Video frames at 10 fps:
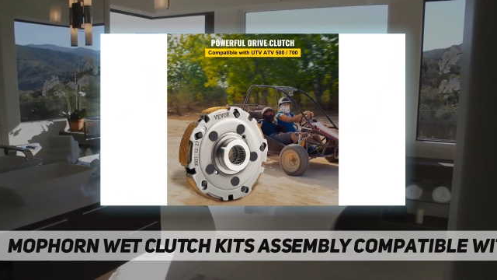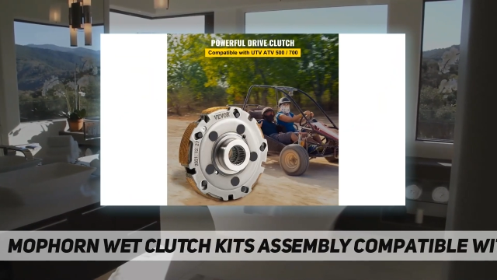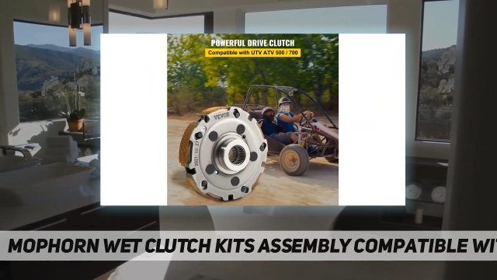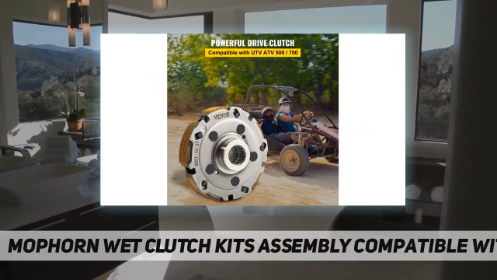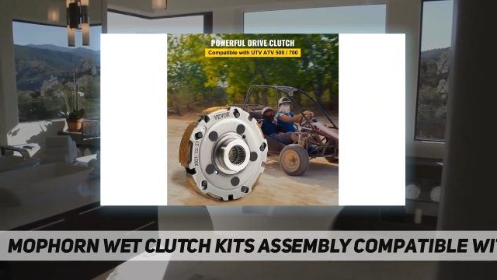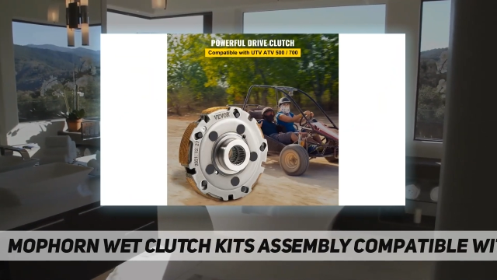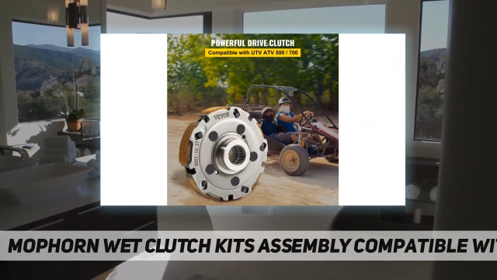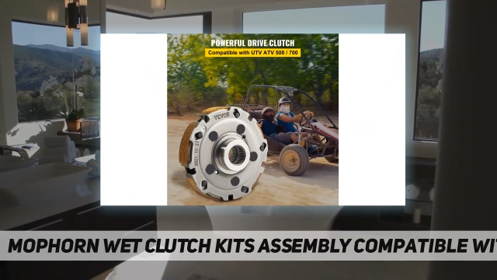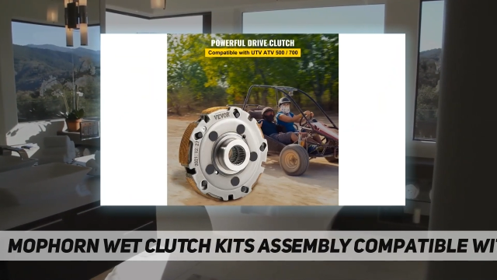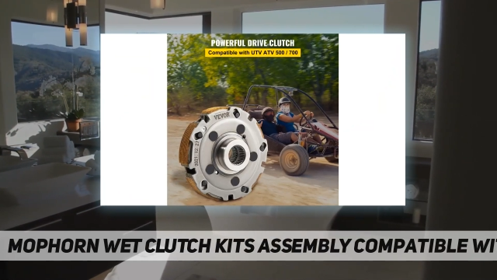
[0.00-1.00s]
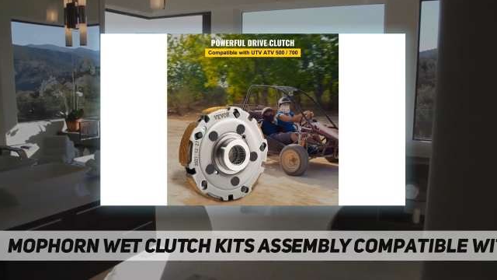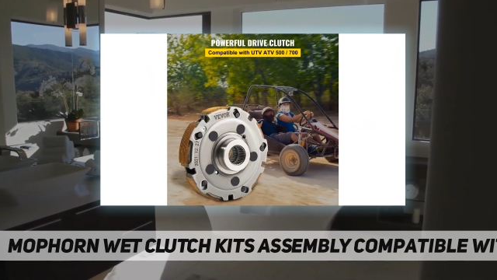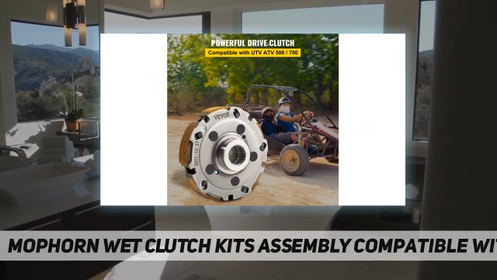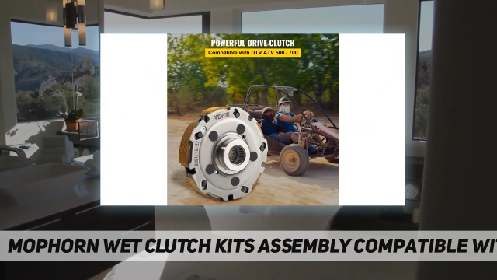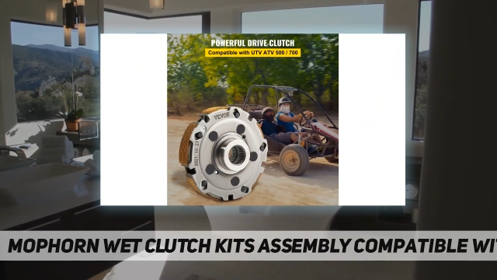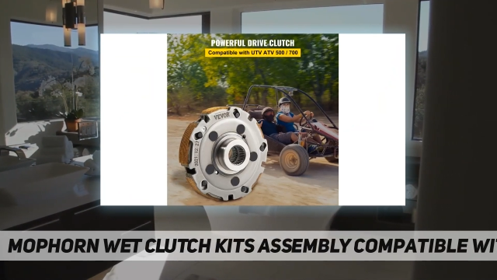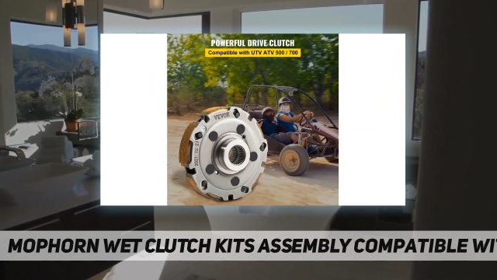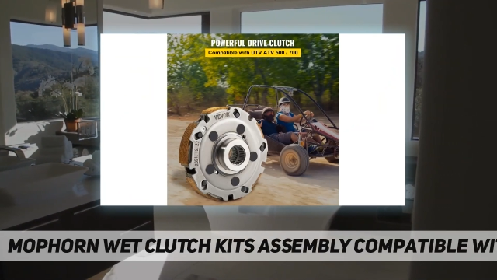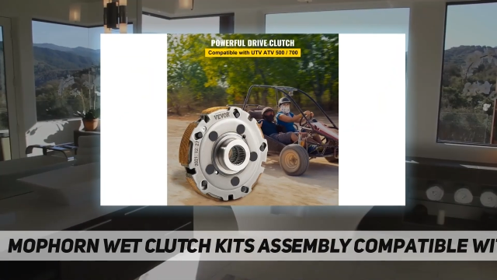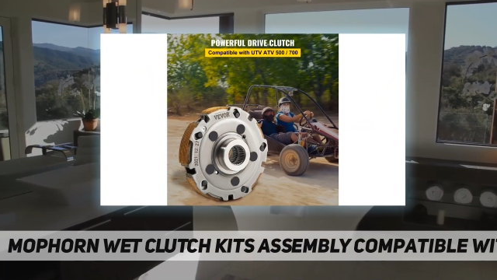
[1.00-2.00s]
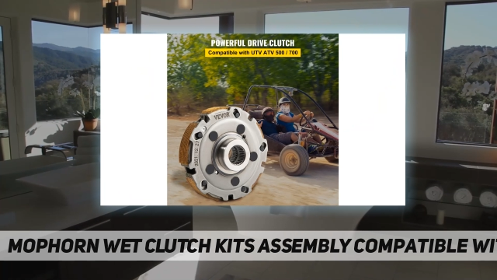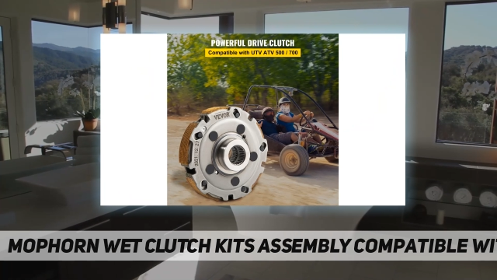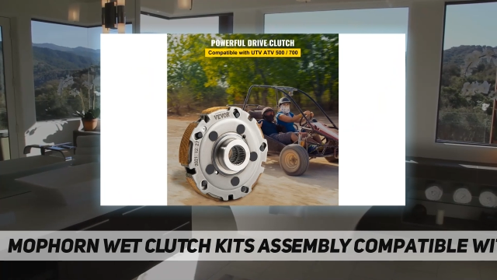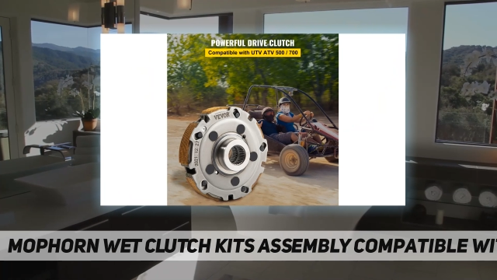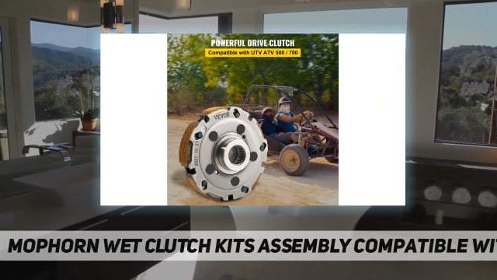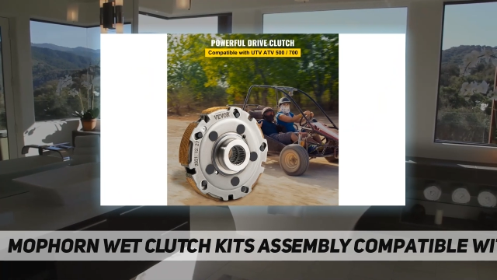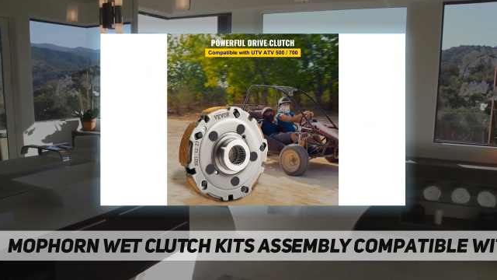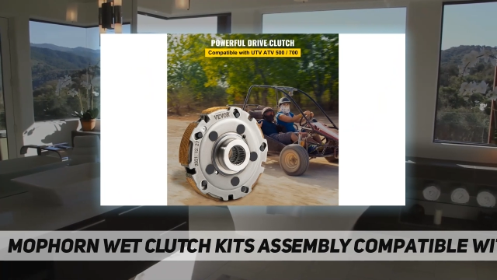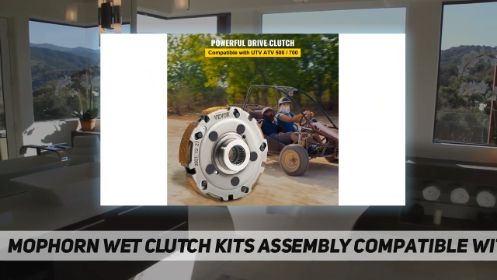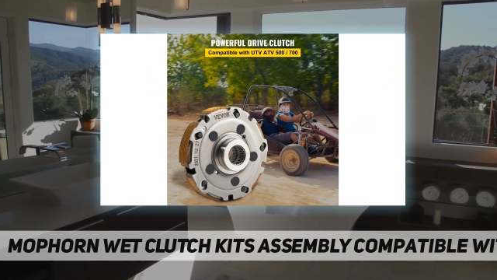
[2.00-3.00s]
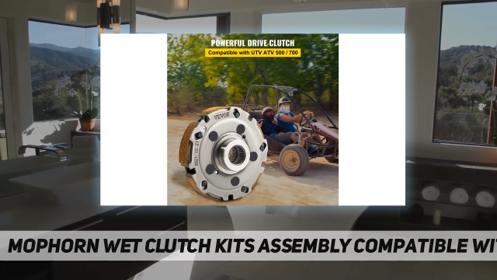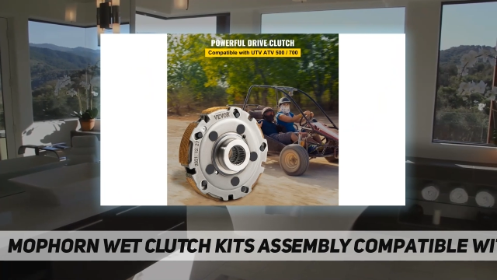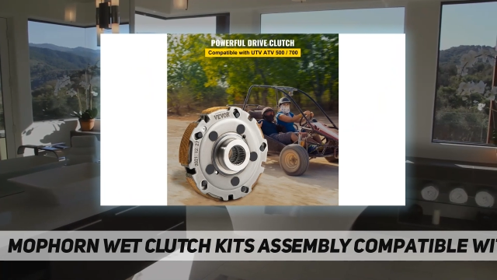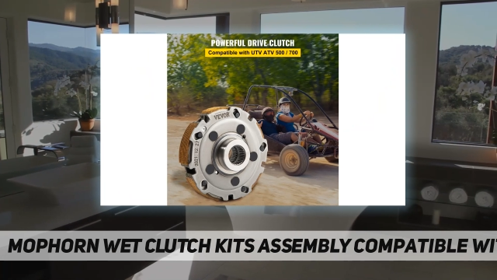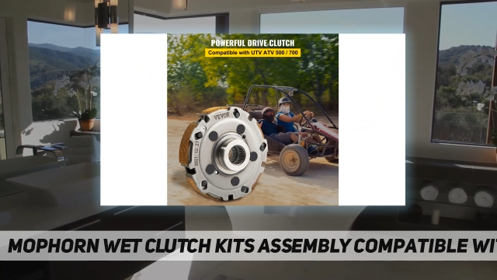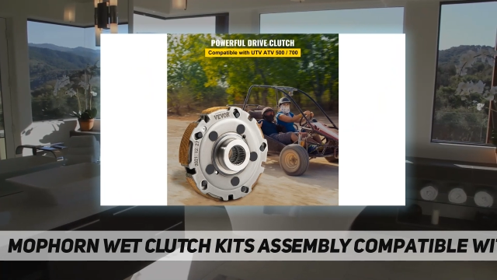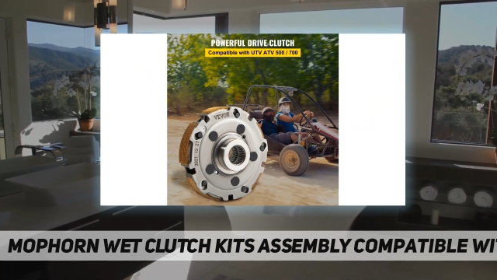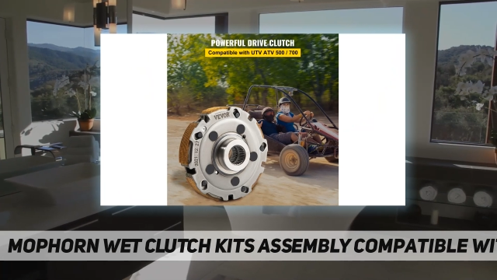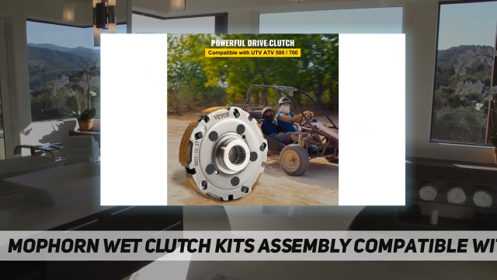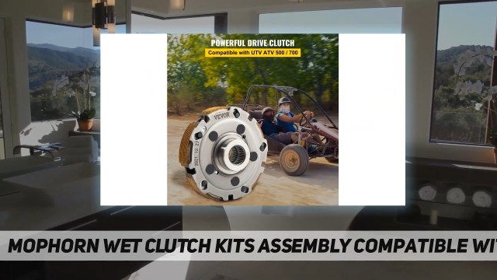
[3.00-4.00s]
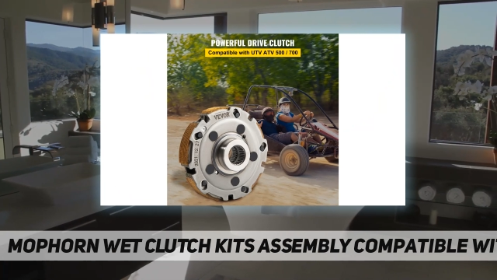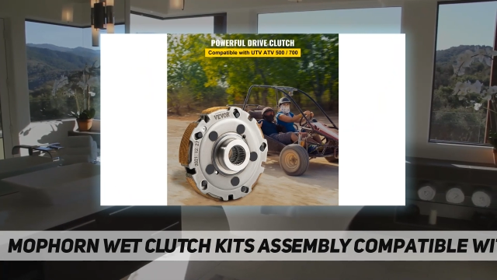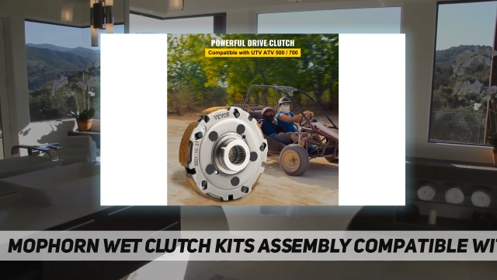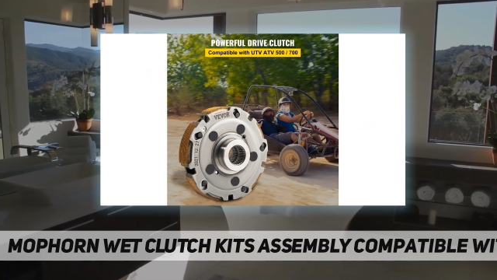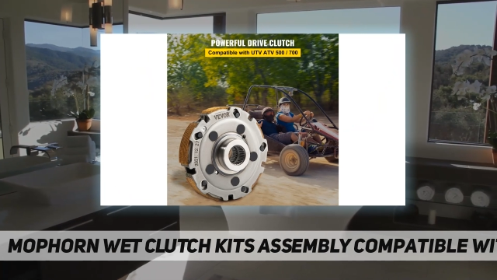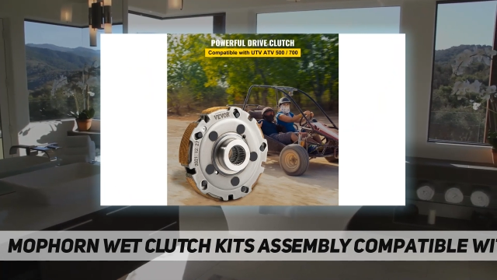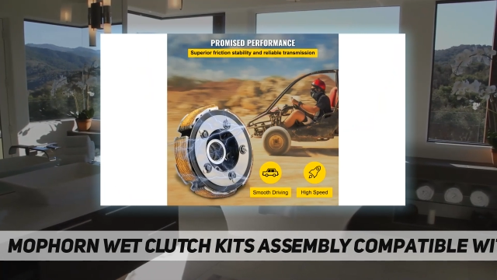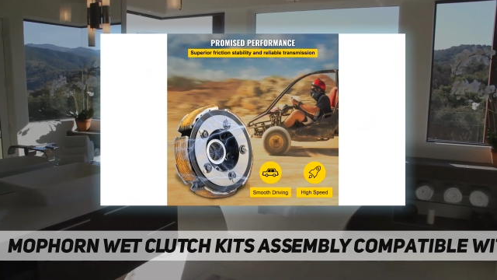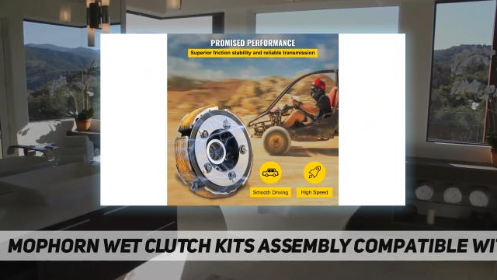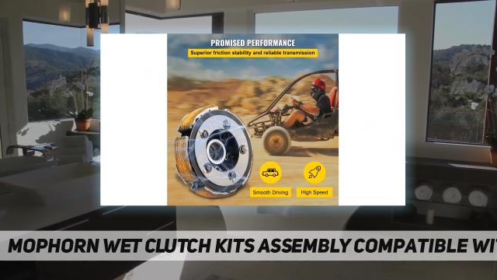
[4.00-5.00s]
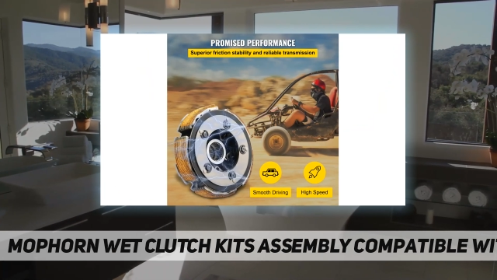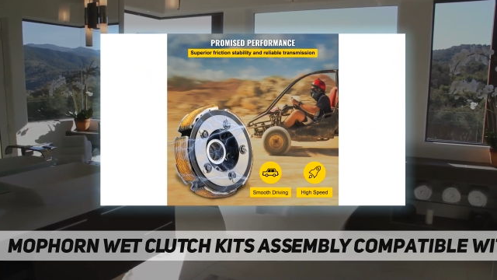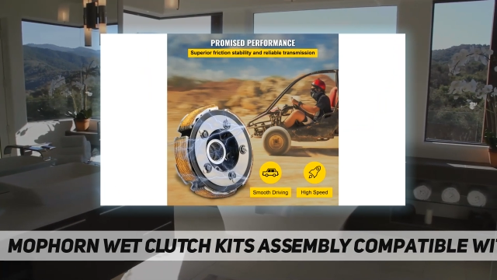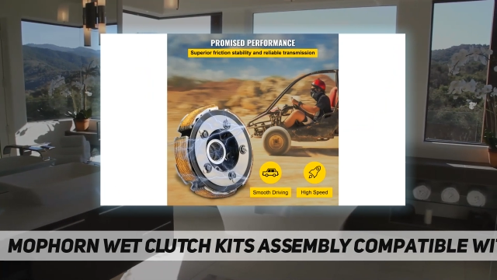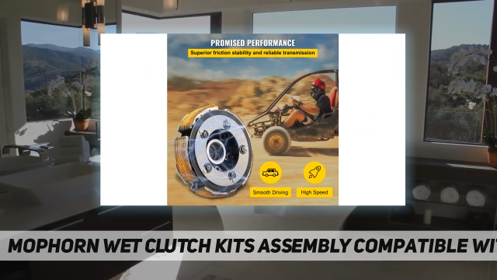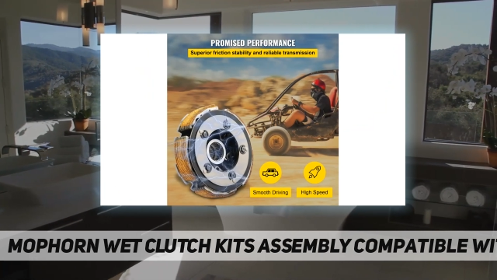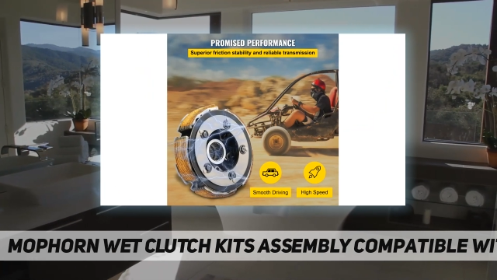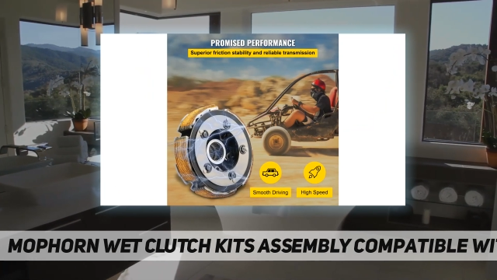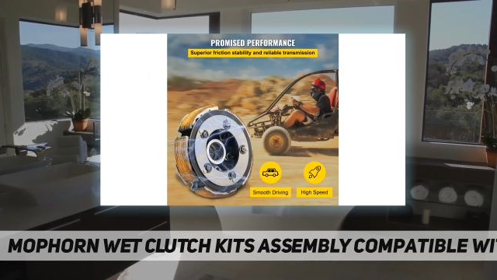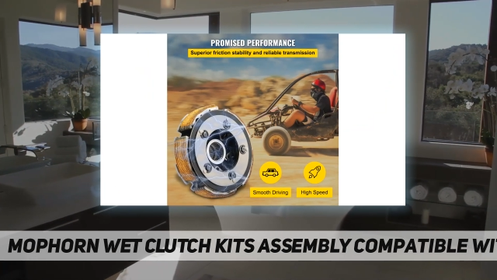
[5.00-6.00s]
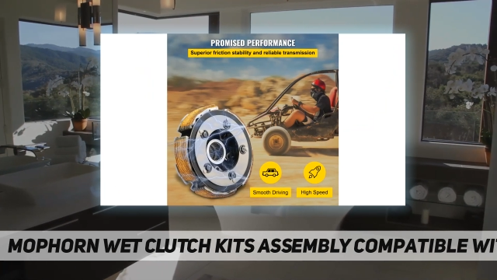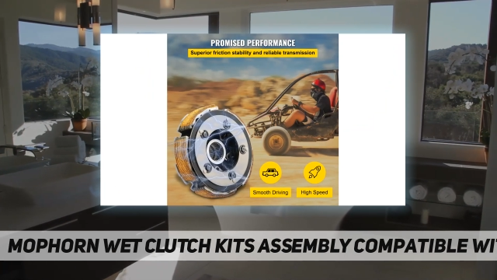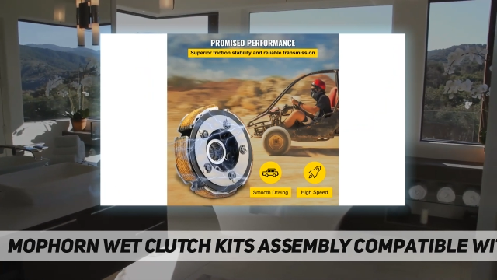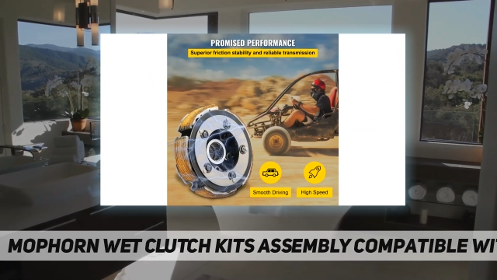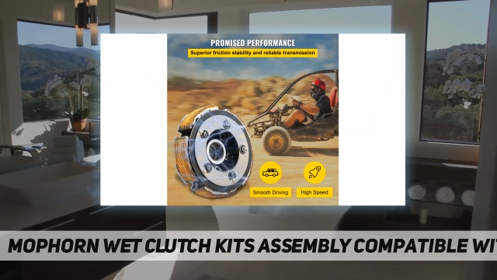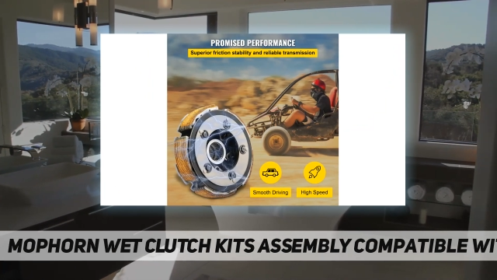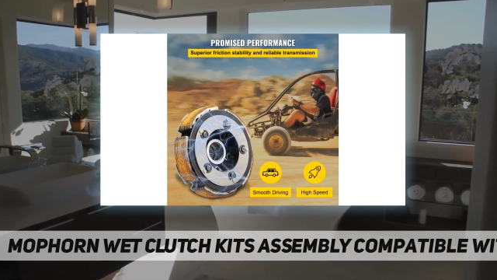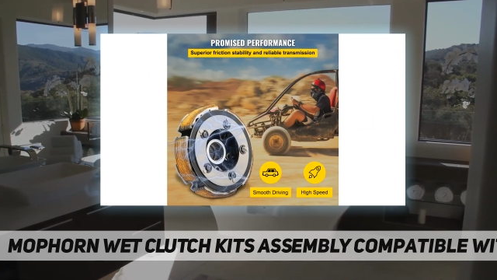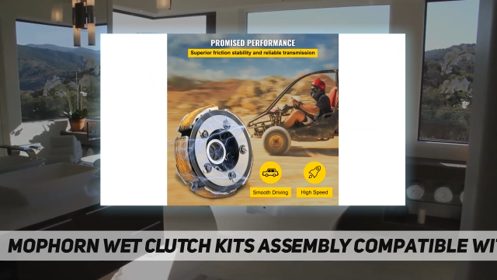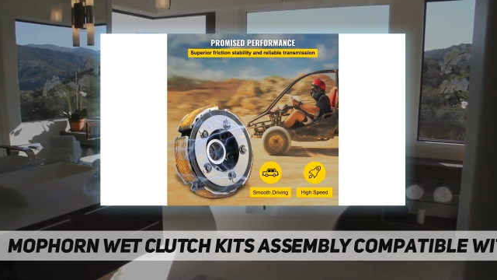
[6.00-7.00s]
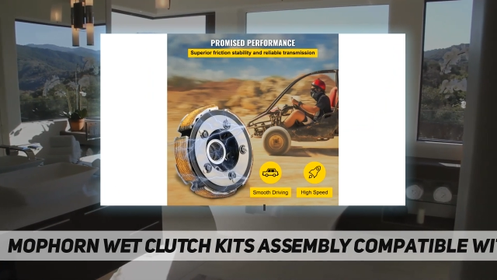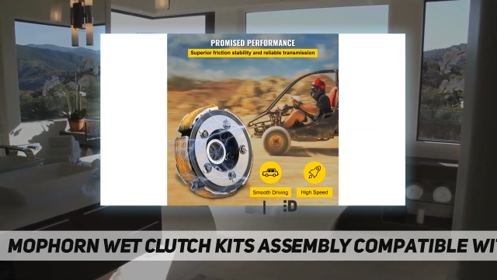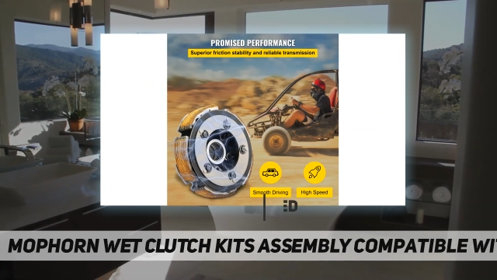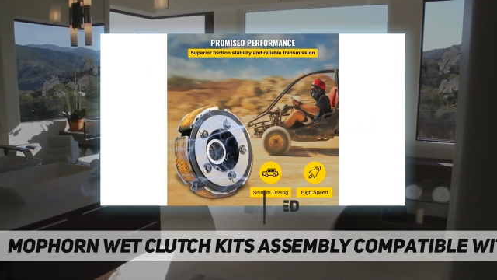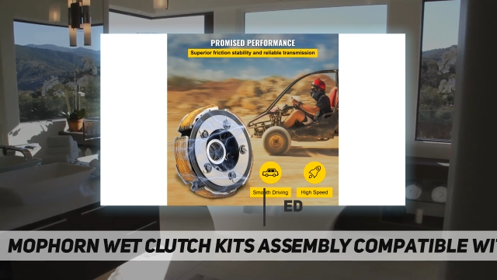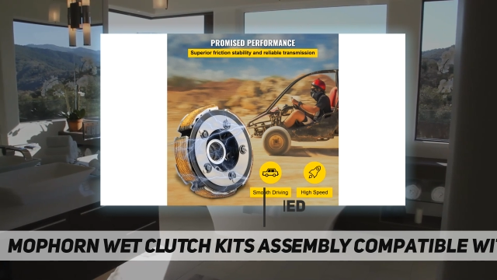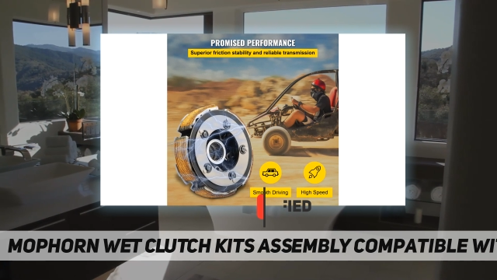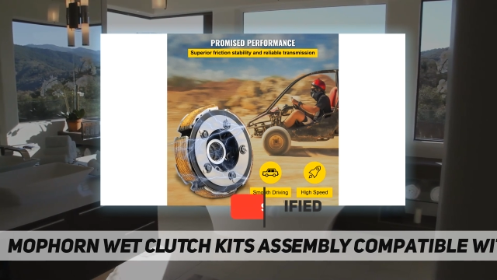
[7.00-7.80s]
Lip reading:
(no speaker visible)